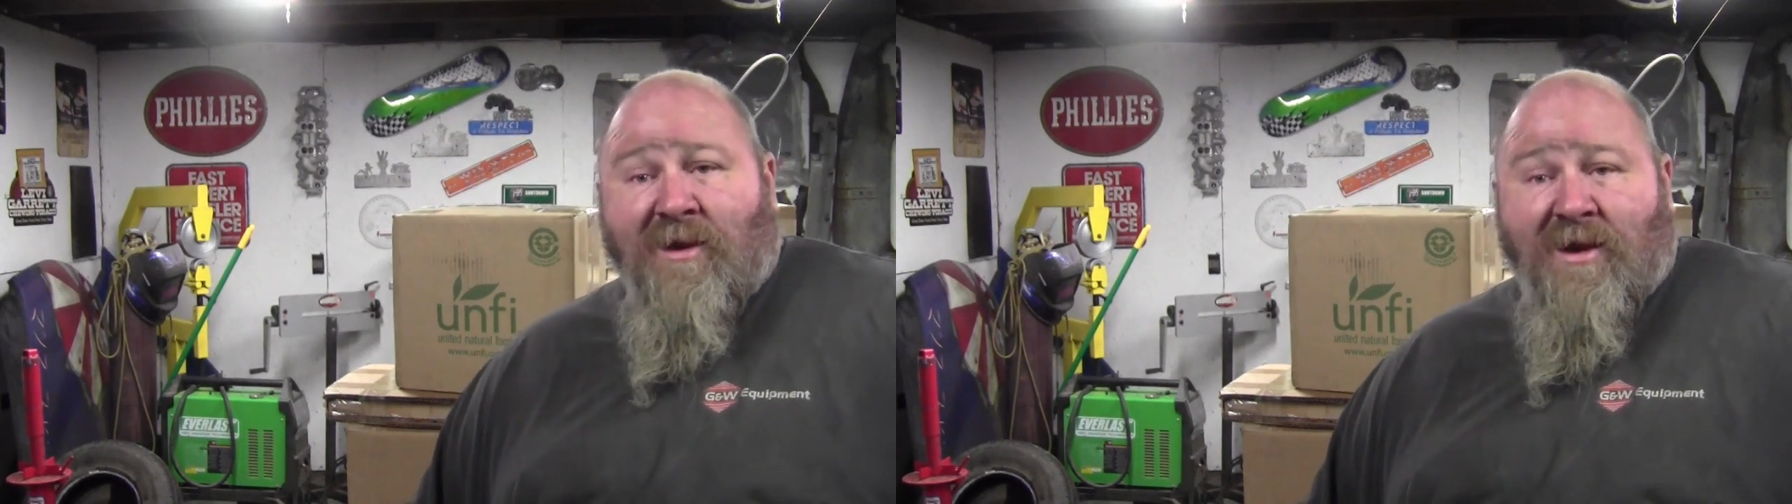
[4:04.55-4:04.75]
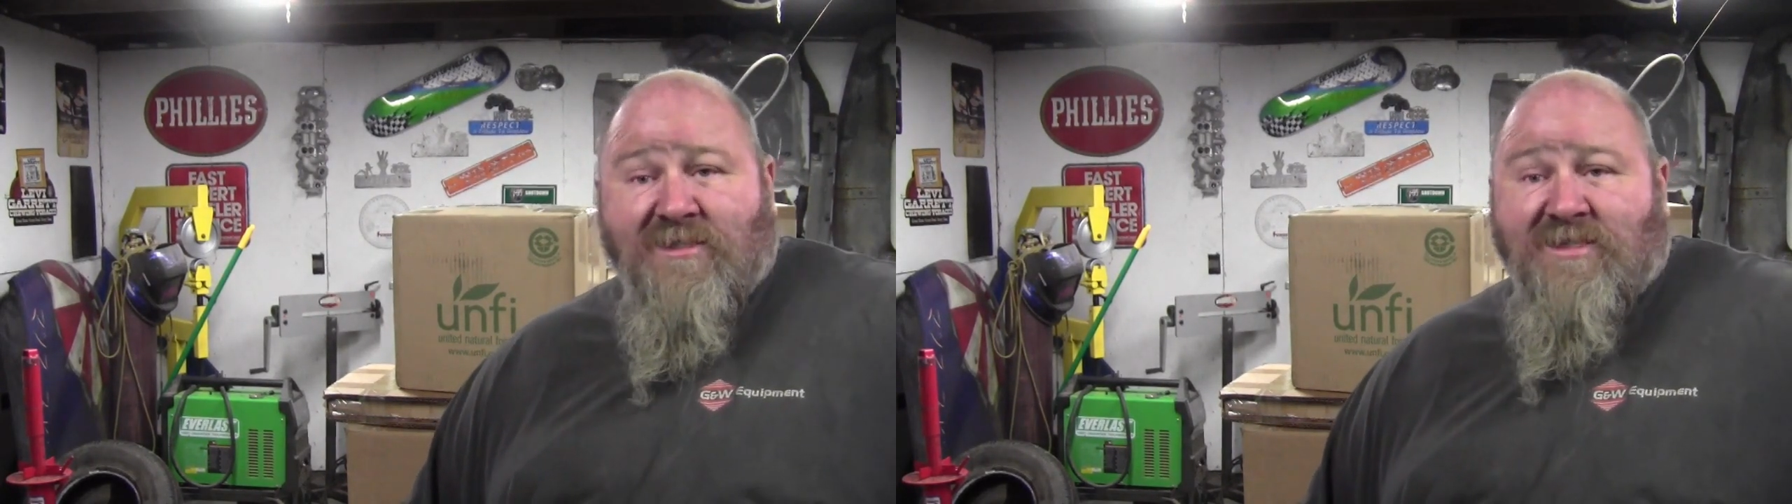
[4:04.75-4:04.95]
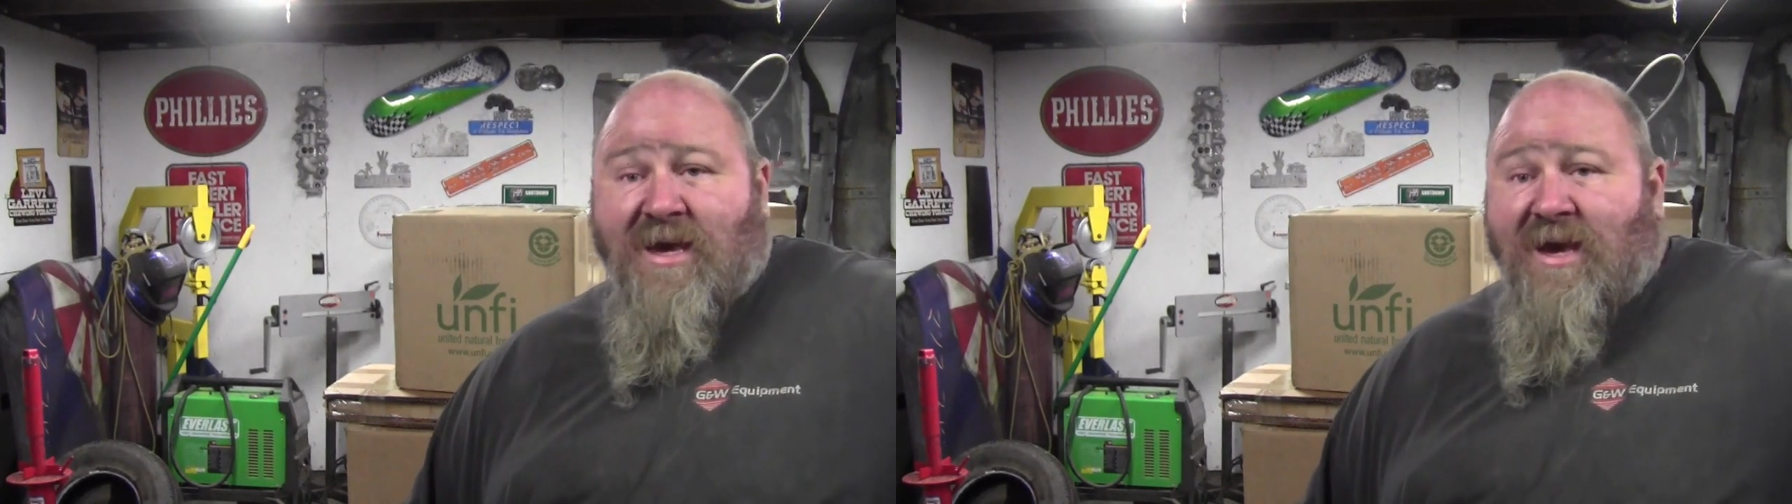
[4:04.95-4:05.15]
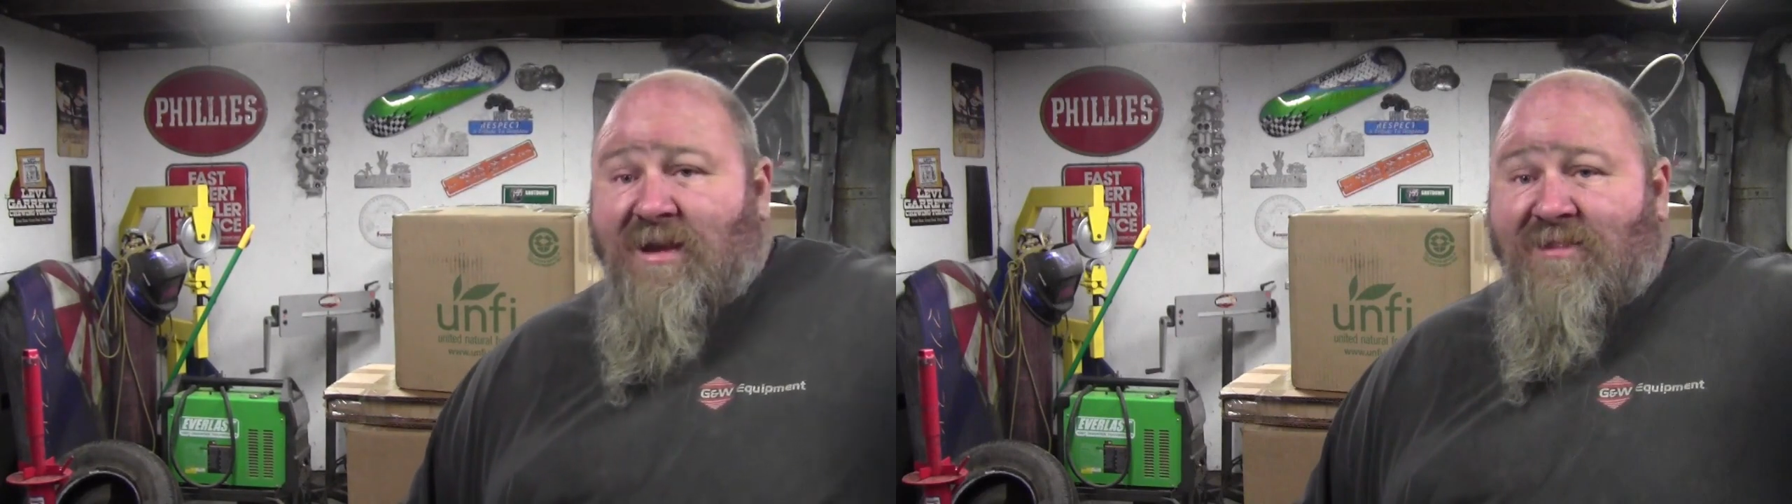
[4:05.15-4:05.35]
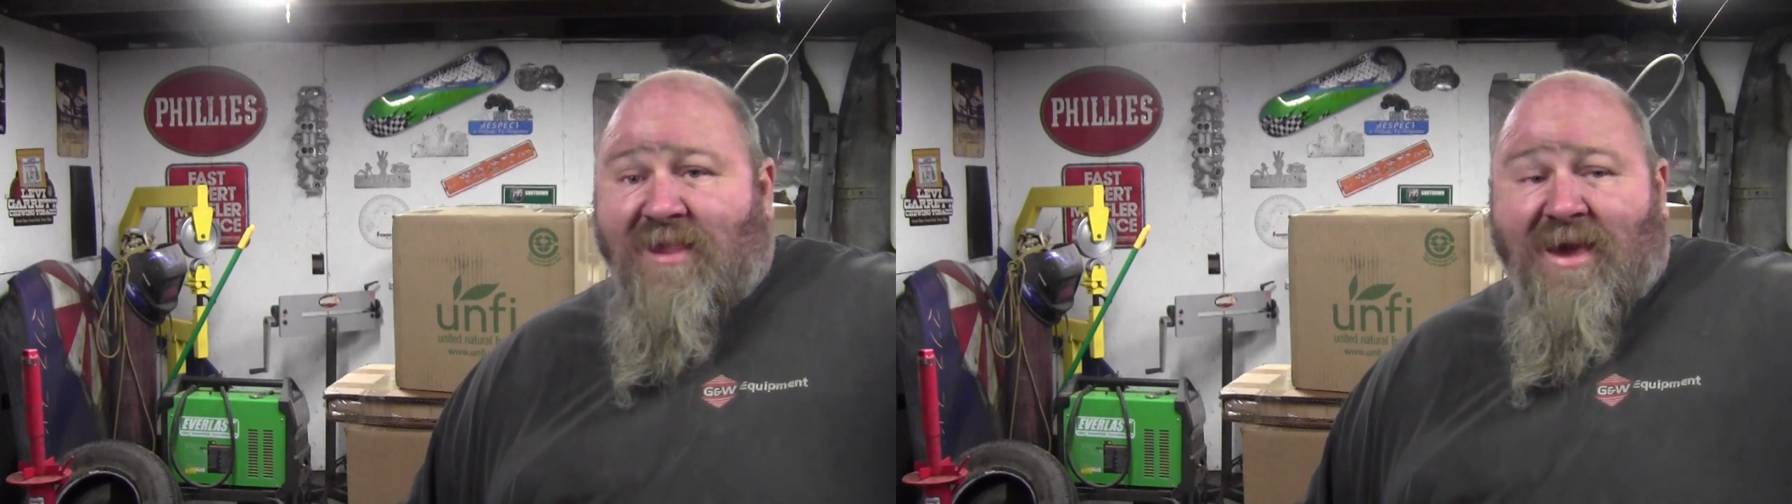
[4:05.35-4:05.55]

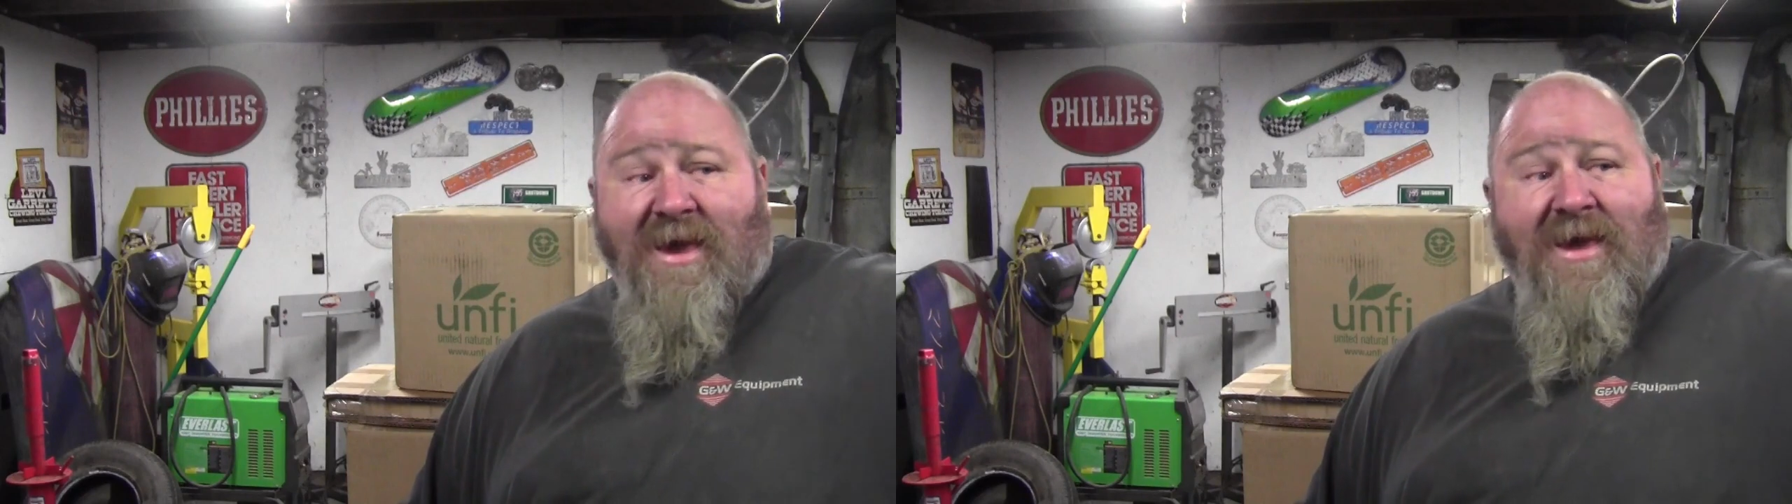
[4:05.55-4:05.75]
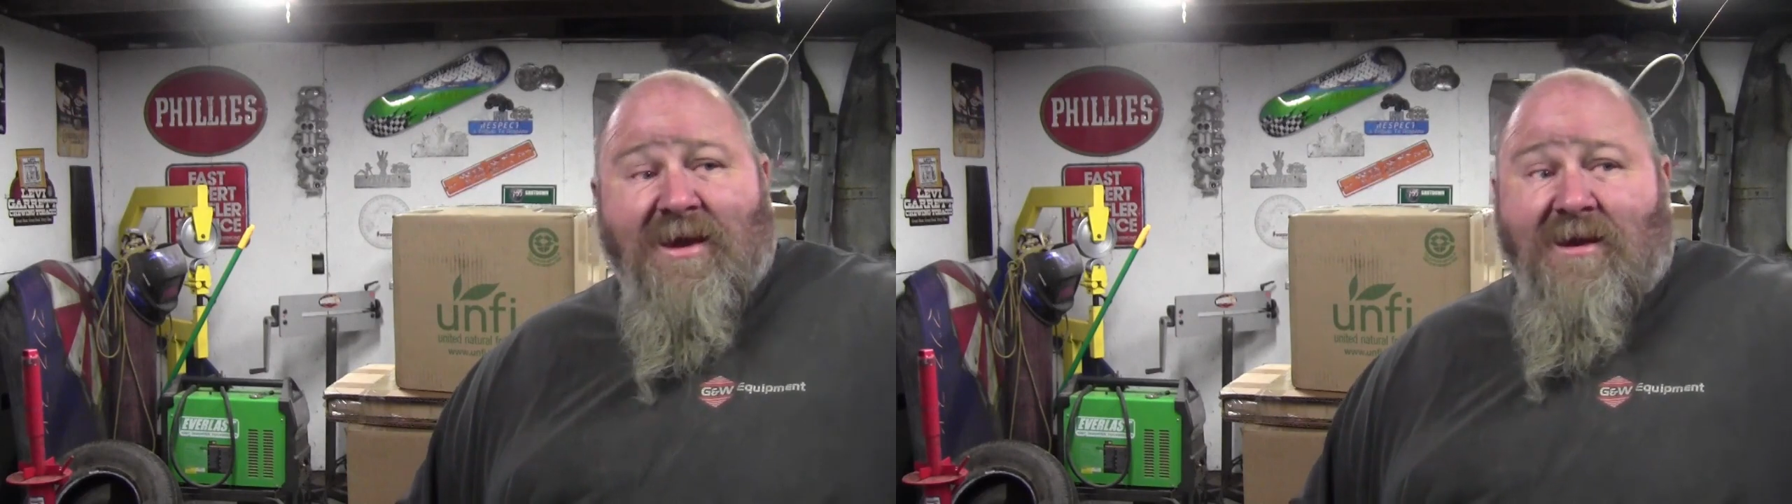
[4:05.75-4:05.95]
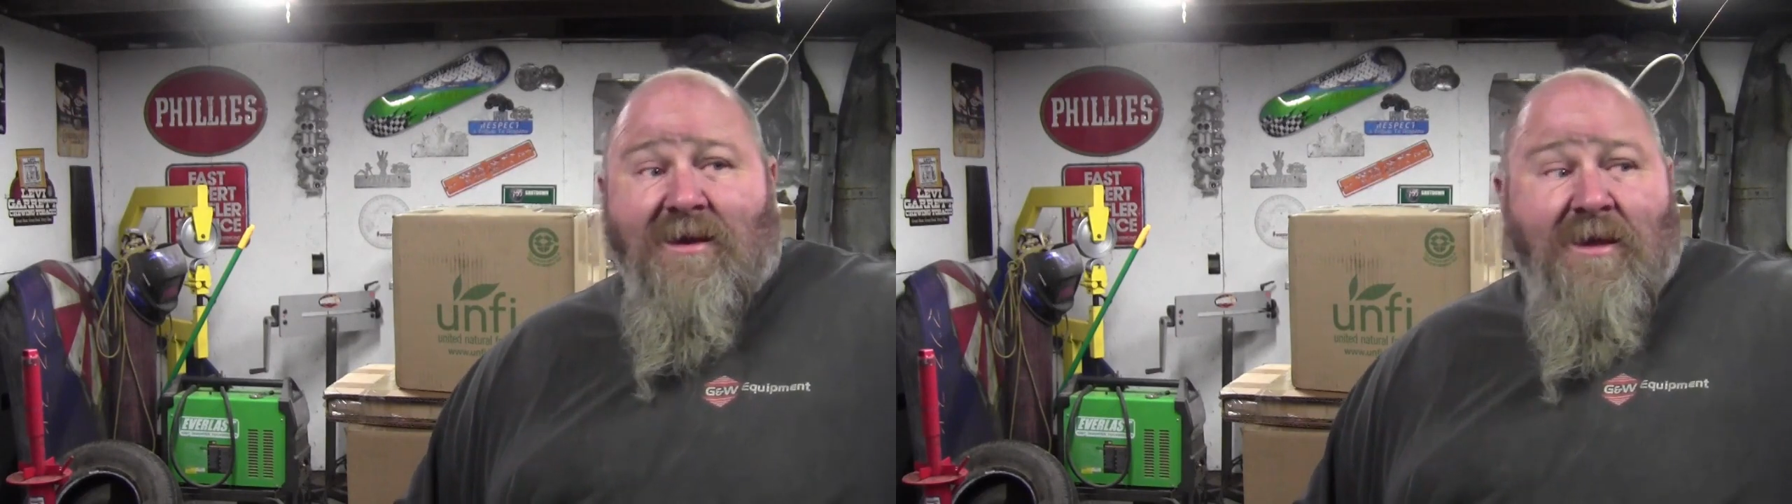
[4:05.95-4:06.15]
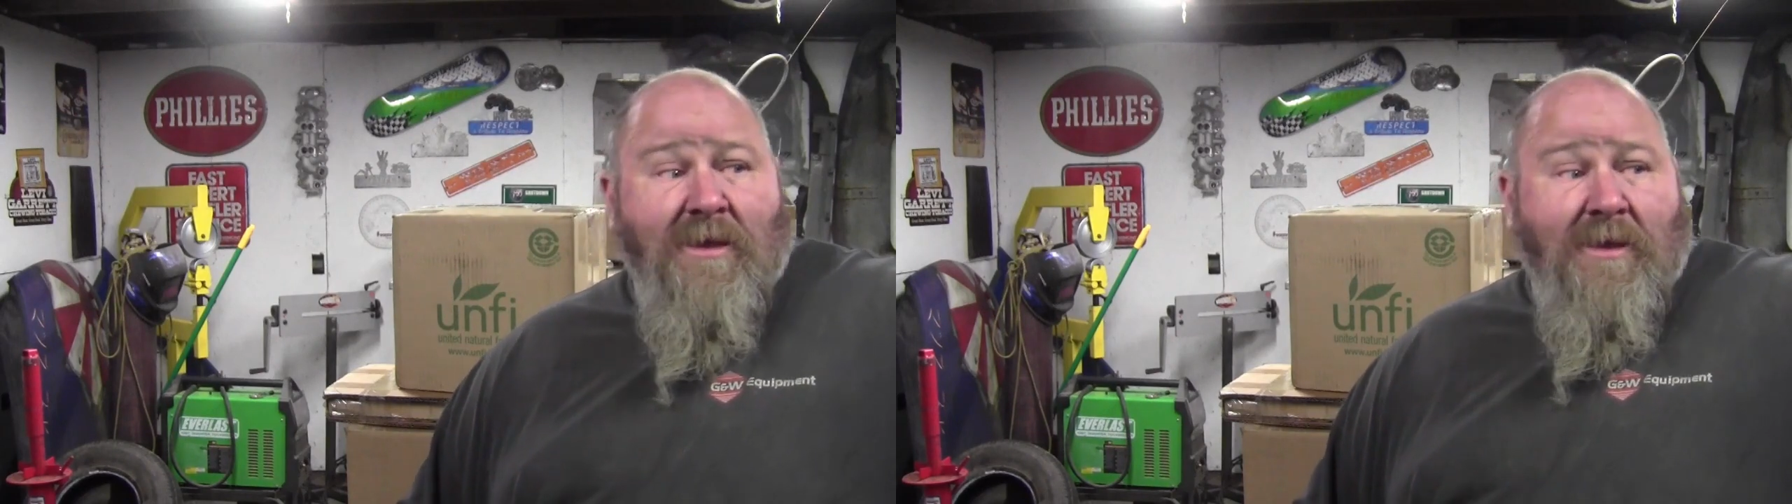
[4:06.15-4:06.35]
monoxide in that, and